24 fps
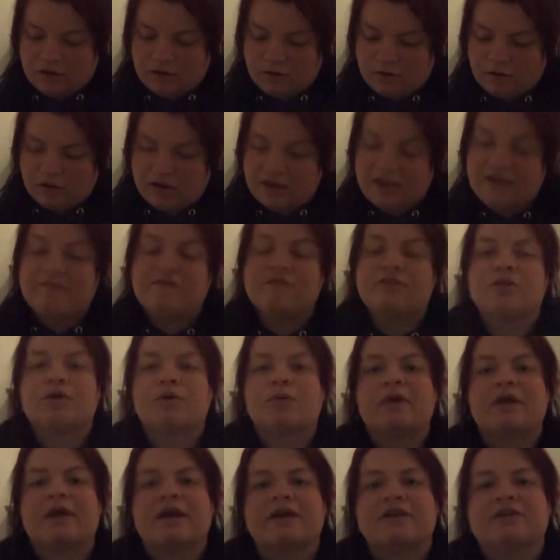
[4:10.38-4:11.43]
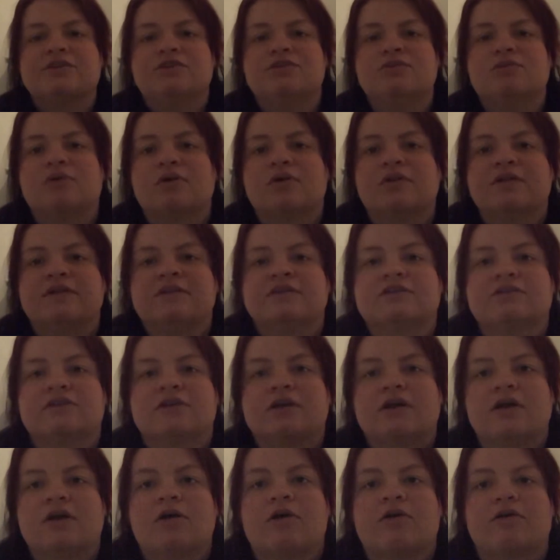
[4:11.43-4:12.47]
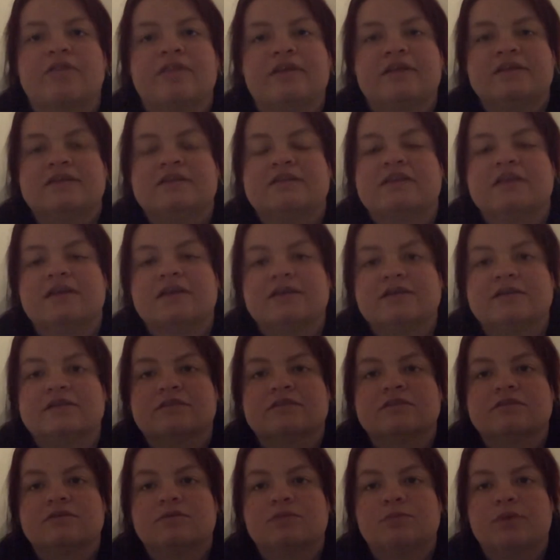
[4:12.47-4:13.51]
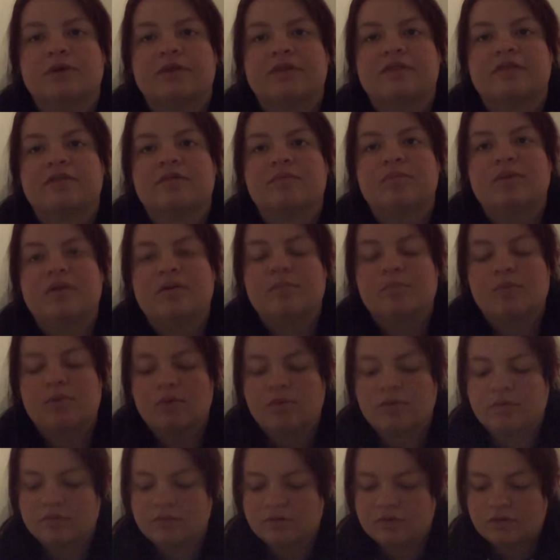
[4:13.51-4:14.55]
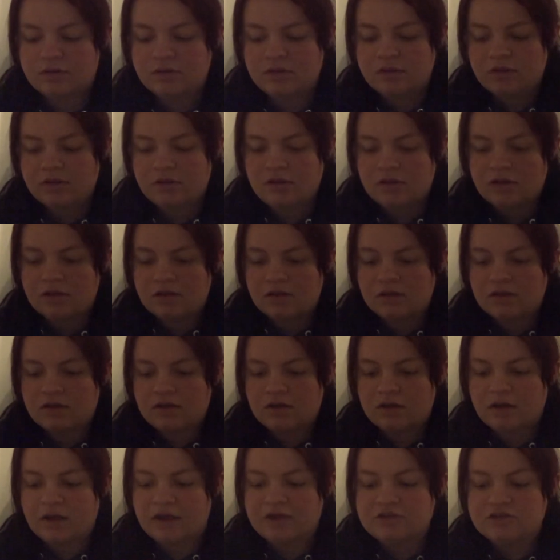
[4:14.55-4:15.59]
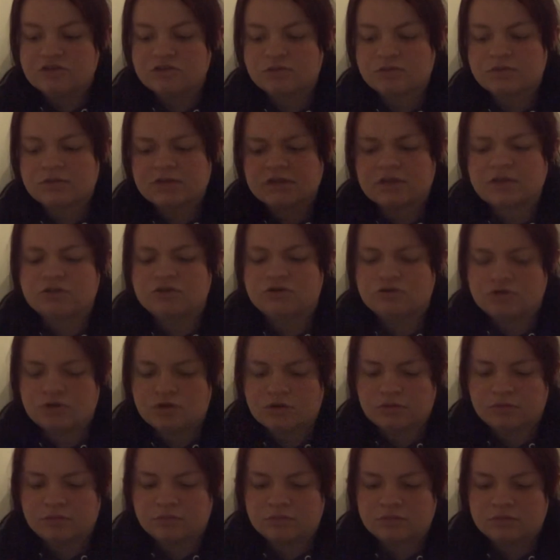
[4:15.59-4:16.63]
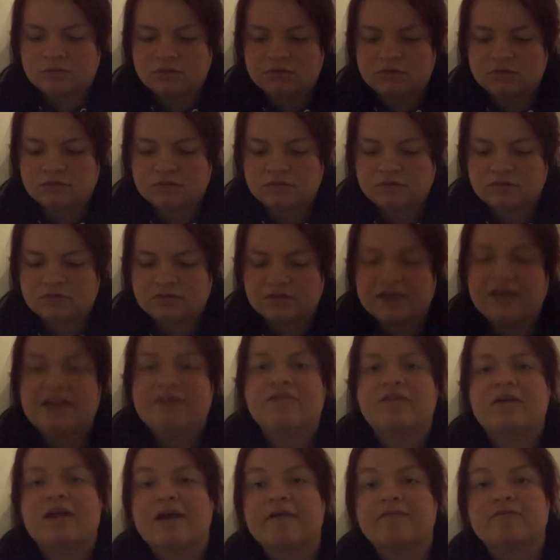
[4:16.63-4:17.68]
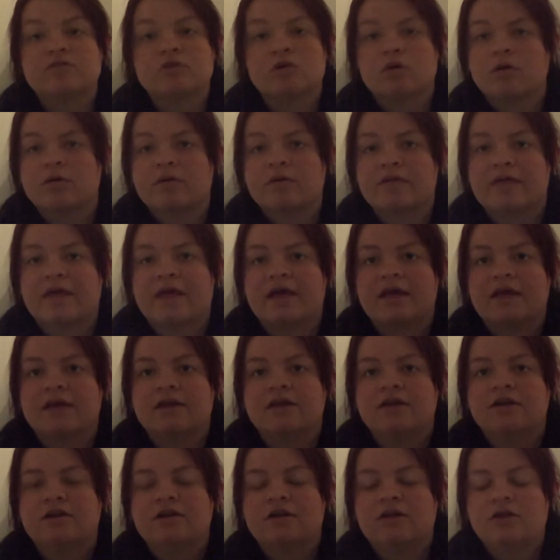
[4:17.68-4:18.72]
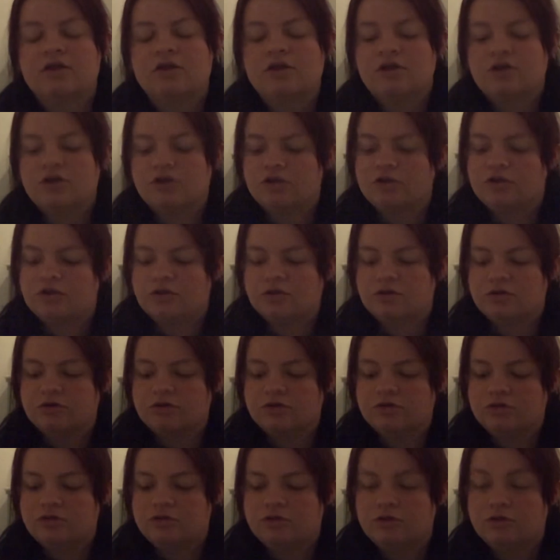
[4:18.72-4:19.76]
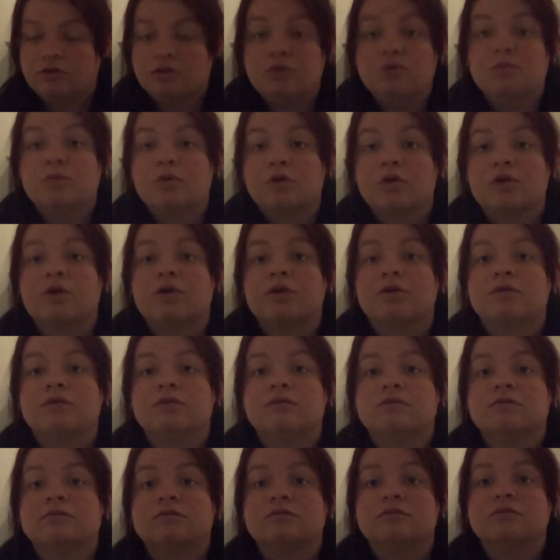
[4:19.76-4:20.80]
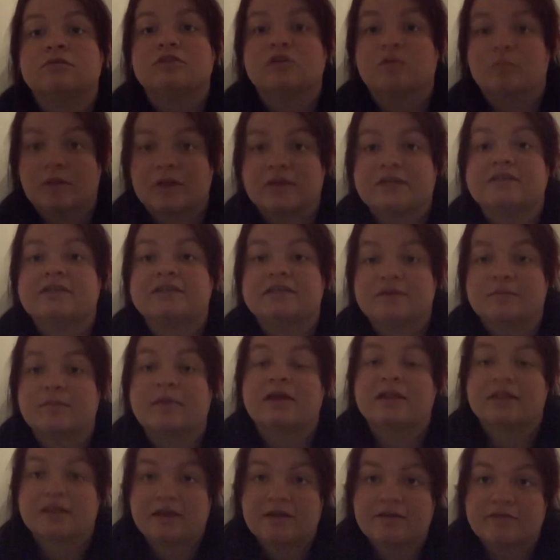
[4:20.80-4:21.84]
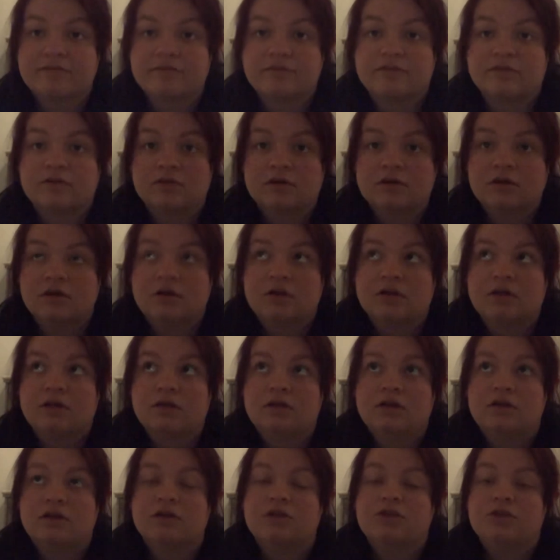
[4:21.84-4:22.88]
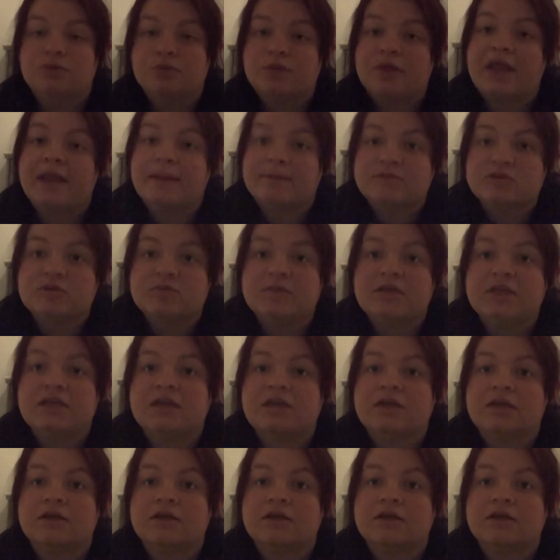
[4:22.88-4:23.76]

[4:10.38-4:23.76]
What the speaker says: Even though I got to do all these things with people, I just want to let you know that even after all that, you were the blessing in my life. You came to me